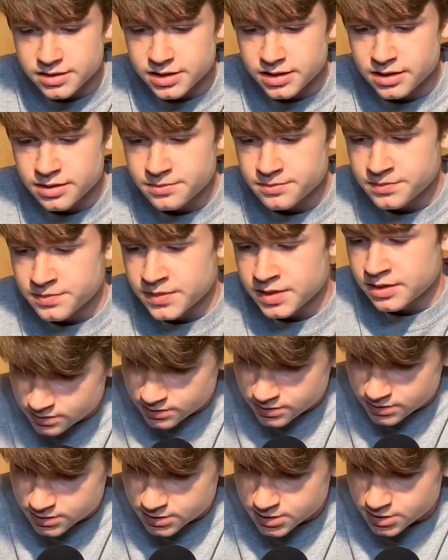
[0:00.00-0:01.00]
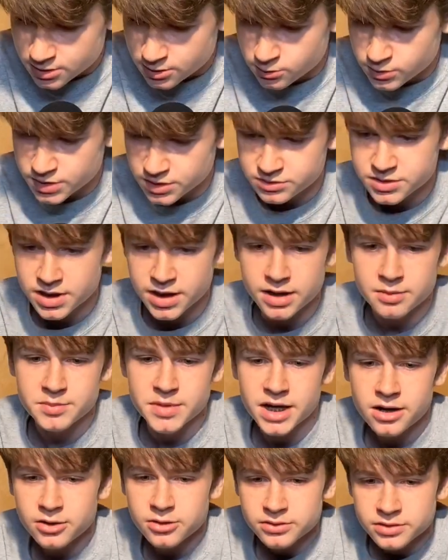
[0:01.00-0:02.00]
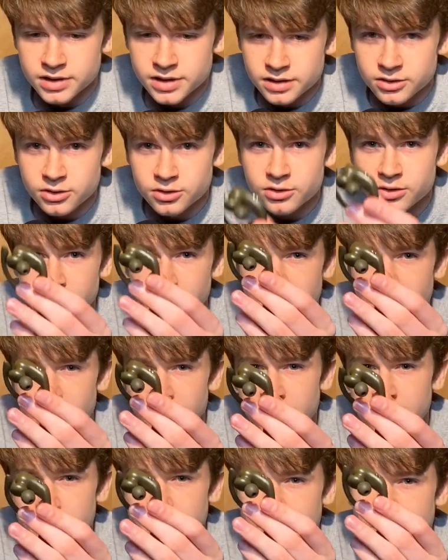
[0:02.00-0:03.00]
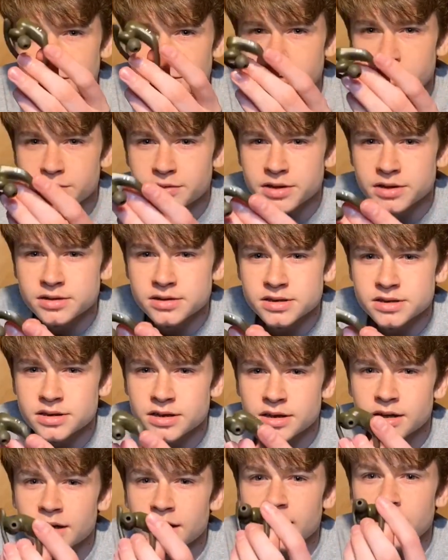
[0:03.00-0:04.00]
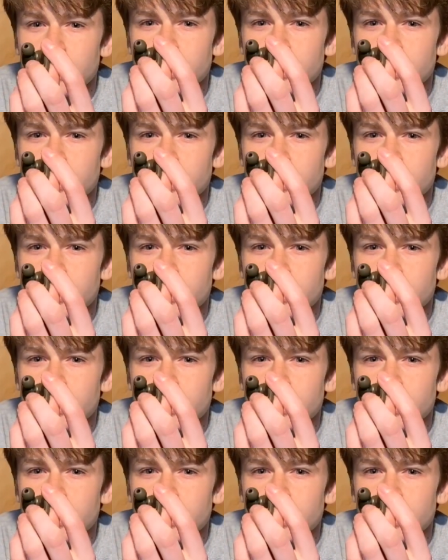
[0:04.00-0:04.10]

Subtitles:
there. So when you take them out, they look like that. I don't know if you can see.